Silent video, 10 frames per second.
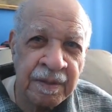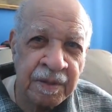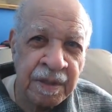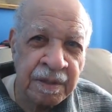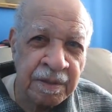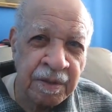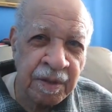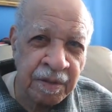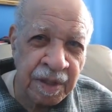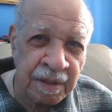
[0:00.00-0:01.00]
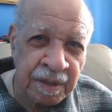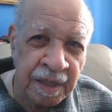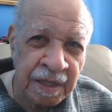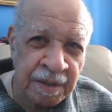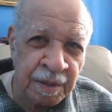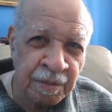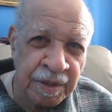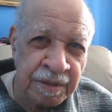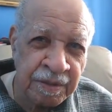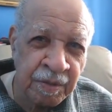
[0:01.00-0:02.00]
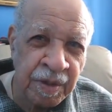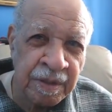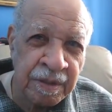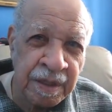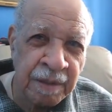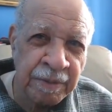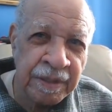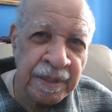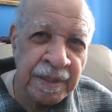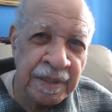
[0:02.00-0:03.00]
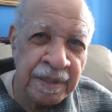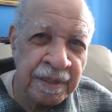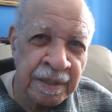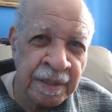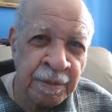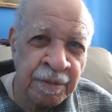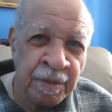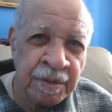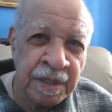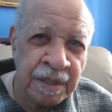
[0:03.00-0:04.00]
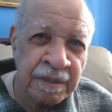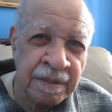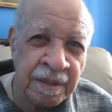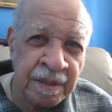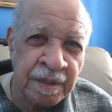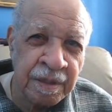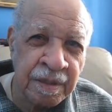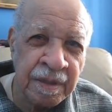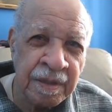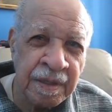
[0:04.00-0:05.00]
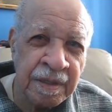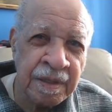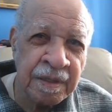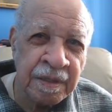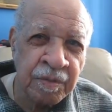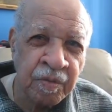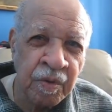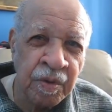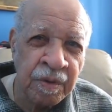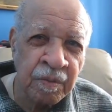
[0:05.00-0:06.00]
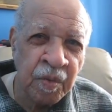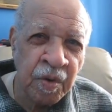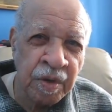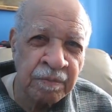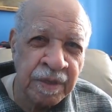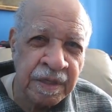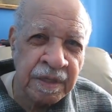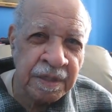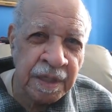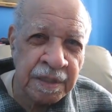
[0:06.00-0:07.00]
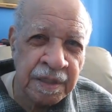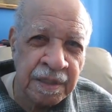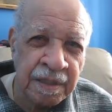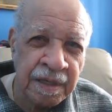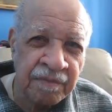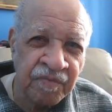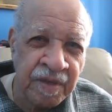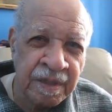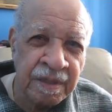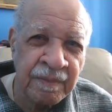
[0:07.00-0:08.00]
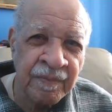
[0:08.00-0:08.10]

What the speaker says: Said you can't tell where you're going or coming. He didn't give me no ticket or nothing. He just warned me to get that tail light fixed.